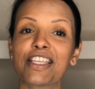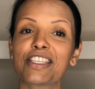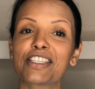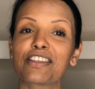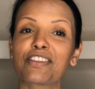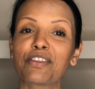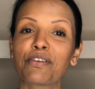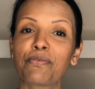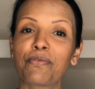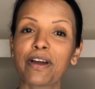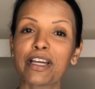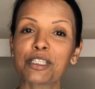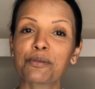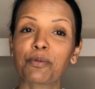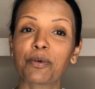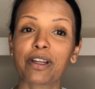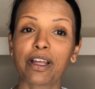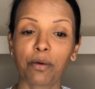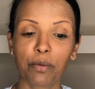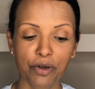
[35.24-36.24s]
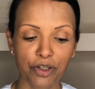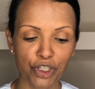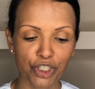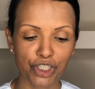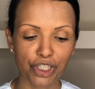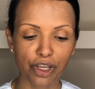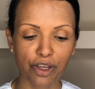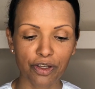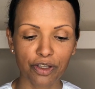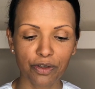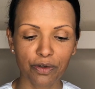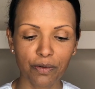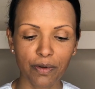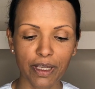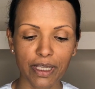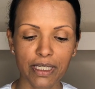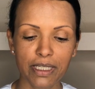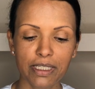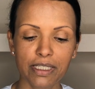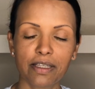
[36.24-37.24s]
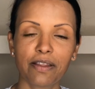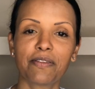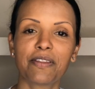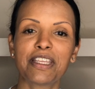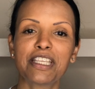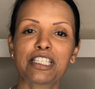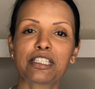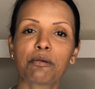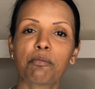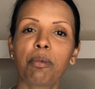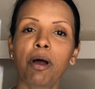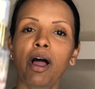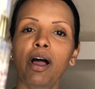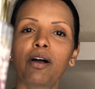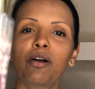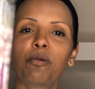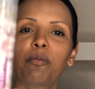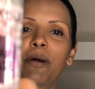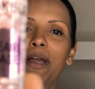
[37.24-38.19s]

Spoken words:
So the first product I want to show you is this pearl